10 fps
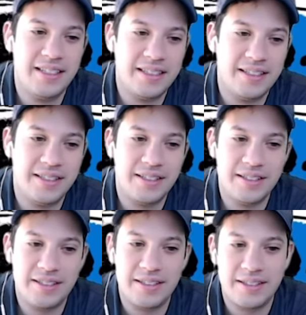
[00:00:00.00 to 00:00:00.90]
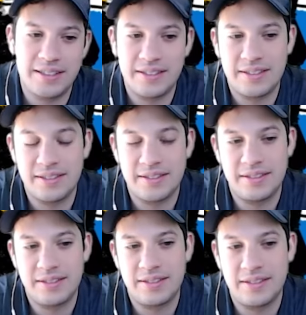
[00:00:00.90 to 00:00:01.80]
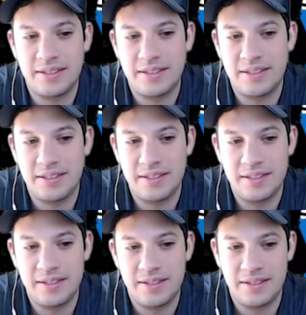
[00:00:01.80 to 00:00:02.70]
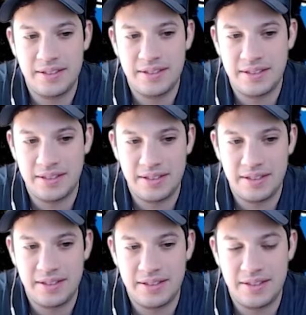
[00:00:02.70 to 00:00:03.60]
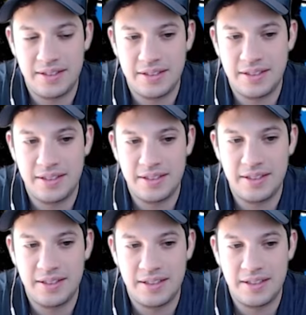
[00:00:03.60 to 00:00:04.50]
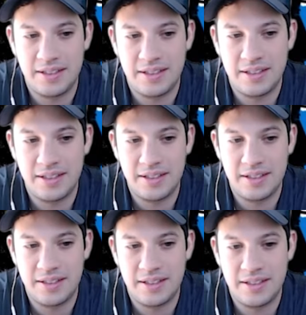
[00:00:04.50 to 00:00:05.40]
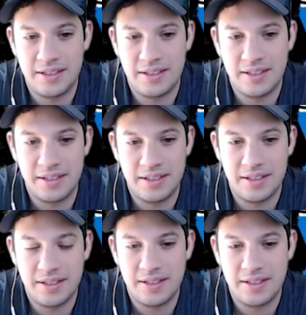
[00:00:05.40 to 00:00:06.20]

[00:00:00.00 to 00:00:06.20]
The person shown says nothing.